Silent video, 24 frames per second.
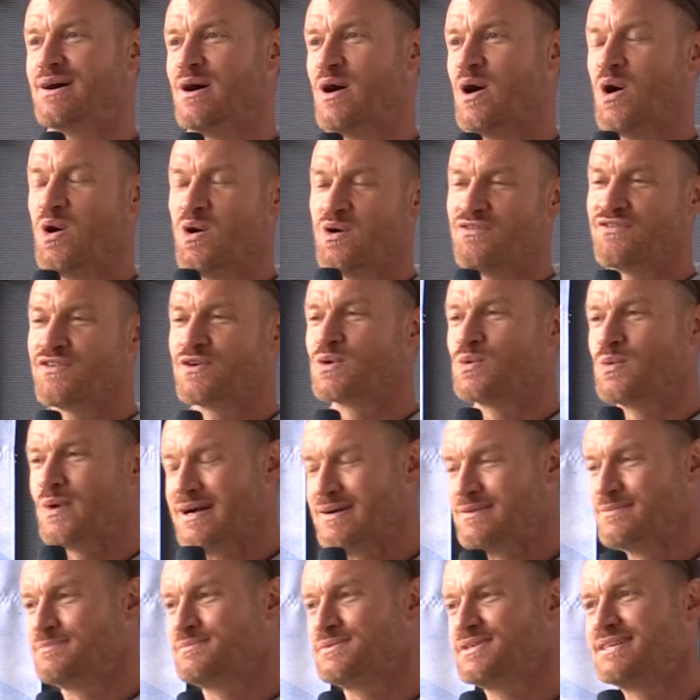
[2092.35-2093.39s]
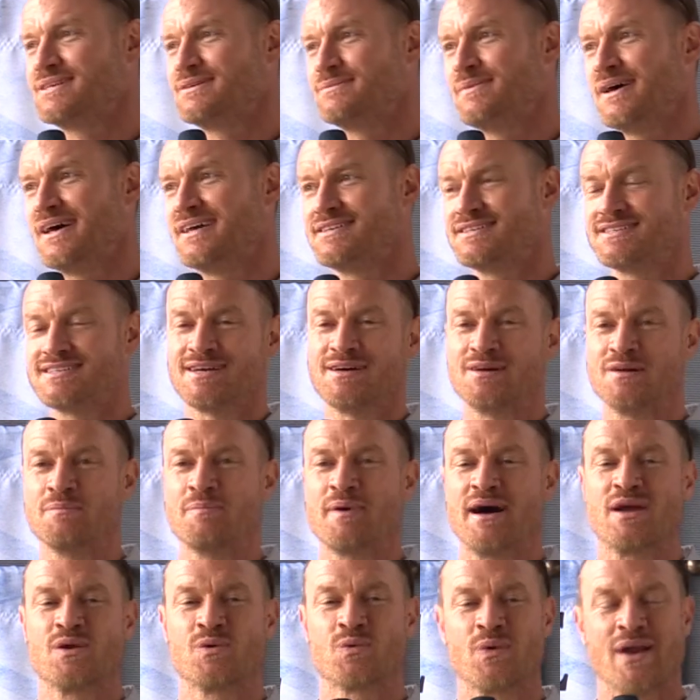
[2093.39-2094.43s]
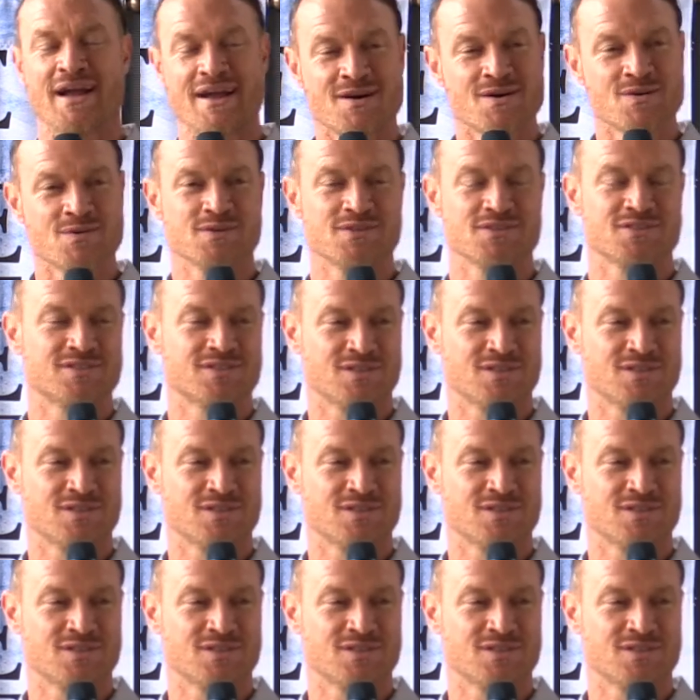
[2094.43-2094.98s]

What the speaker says: overwhelmed him until by round